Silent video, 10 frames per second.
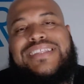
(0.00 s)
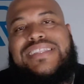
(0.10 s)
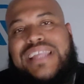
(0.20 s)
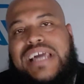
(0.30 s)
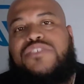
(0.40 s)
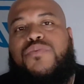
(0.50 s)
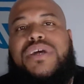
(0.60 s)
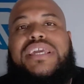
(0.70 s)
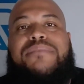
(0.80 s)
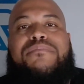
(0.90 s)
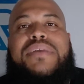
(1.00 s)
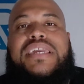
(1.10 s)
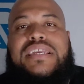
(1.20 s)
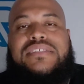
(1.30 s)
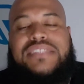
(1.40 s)
That's what he
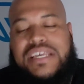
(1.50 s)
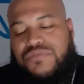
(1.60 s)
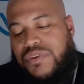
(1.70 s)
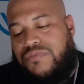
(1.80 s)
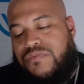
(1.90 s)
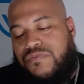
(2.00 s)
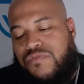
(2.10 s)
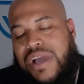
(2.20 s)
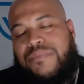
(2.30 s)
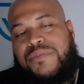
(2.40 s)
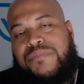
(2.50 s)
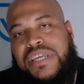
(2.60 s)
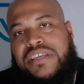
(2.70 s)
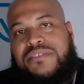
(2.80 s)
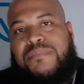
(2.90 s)
means. That's what Robert
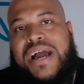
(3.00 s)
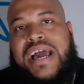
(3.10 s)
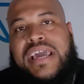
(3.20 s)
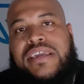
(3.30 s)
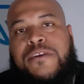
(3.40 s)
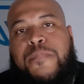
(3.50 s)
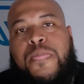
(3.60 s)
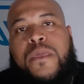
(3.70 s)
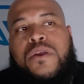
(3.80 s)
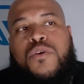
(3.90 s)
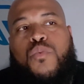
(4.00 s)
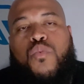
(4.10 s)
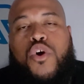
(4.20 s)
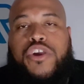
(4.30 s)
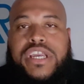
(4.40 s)
means by
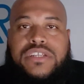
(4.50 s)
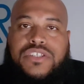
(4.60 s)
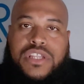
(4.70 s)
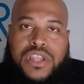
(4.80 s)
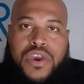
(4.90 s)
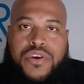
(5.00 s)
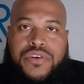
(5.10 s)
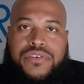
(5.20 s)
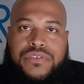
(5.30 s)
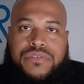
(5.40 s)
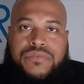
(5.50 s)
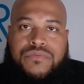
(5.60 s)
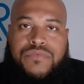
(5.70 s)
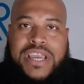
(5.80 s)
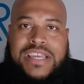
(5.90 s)
working to learn,
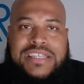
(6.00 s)
right?